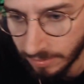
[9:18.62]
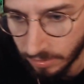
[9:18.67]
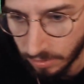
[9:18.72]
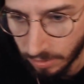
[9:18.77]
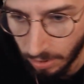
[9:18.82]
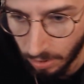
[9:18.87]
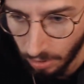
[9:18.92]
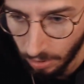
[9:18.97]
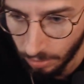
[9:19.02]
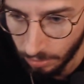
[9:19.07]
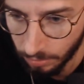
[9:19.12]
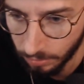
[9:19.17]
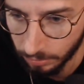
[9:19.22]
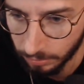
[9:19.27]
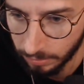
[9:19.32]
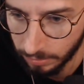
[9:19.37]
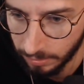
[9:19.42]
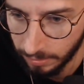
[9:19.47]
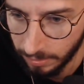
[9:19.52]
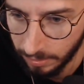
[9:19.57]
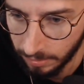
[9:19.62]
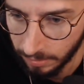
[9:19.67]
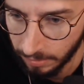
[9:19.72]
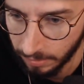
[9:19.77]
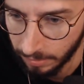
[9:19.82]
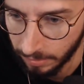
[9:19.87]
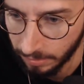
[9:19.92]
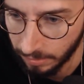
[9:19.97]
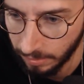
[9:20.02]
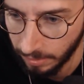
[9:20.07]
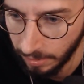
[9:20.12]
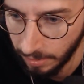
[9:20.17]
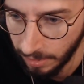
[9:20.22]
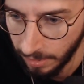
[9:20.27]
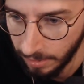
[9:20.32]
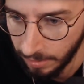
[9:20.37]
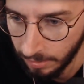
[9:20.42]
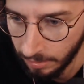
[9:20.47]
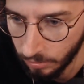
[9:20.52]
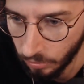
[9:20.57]
is called in
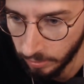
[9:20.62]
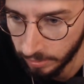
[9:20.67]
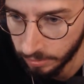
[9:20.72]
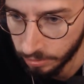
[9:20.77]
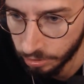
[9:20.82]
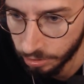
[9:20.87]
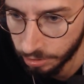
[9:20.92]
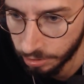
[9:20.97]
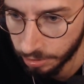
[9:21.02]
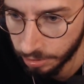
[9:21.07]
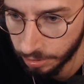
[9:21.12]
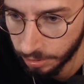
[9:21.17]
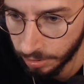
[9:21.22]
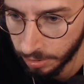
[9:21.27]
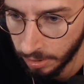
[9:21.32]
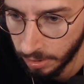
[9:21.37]
English?